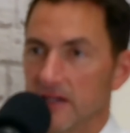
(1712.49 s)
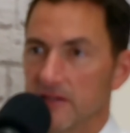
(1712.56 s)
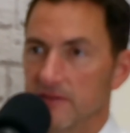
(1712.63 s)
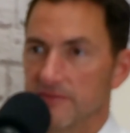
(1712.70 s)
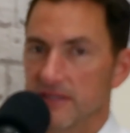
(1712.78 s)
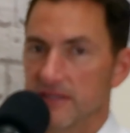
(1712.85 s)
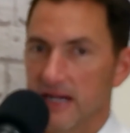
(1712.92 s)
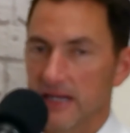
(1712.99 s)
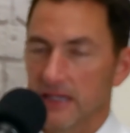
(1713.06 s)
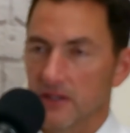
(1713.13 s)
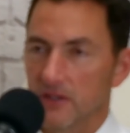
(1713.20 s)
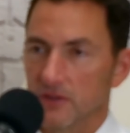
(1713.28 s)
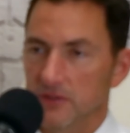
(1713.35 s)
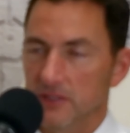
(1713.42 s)
of
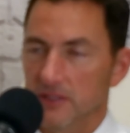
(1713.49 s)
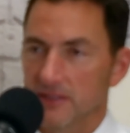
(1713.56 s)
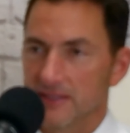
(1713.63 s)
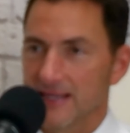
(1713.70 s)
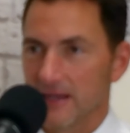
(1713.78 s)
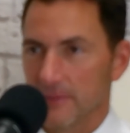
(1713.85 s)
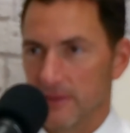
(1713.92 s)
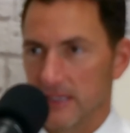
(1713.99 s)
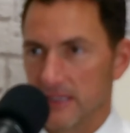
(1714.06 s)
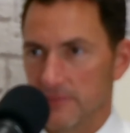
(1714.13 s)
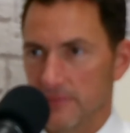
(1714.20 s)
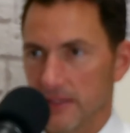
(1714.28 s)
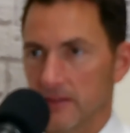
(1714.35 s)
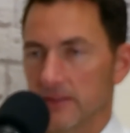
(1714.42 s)
diagnosed
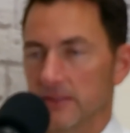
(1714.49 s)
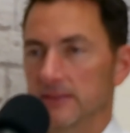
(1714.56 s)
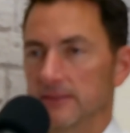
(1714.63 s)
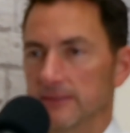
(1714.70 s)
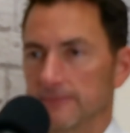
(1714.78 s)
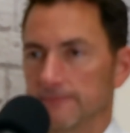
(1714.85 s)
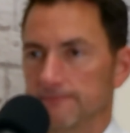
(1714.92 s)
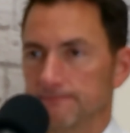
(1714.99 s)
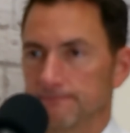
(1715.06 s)
diabetes mellitus.